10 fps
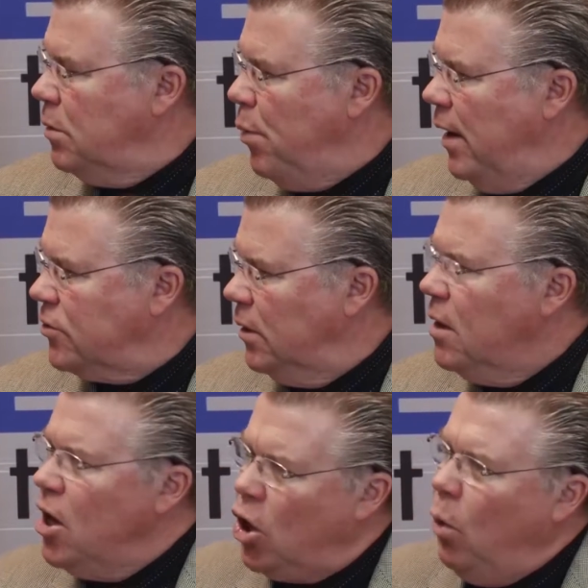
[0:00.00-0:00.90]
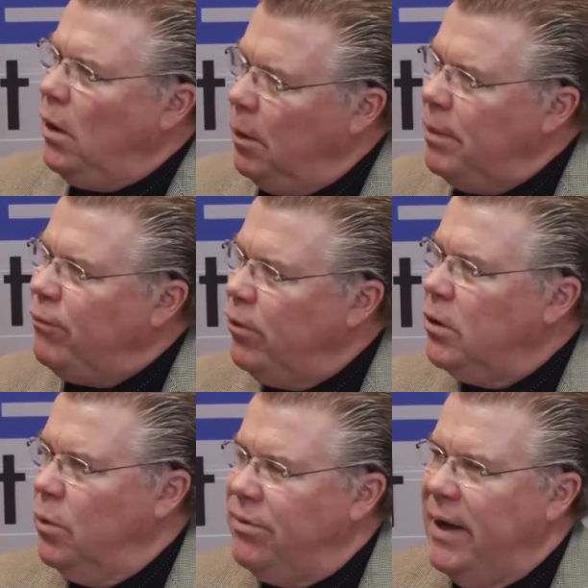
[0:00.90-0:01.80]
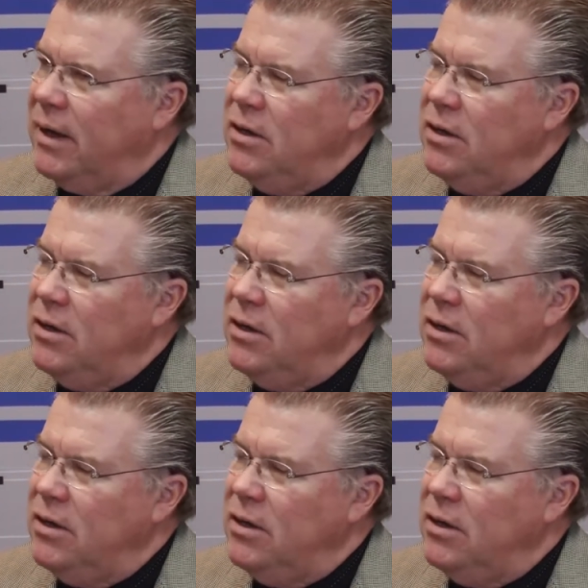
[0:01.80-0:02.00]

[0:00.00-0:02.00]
Nebraska. Go a little bit further with that.